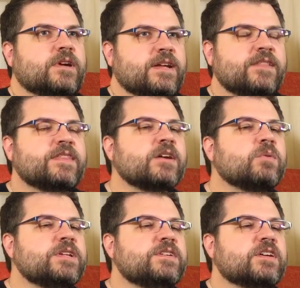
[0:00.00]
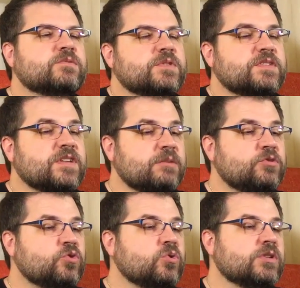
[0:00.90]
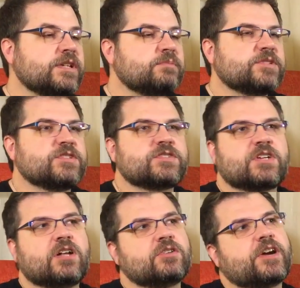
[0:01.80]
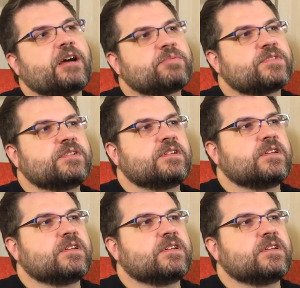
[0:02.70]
Right, and think what he does with the same tooling, but just color apps.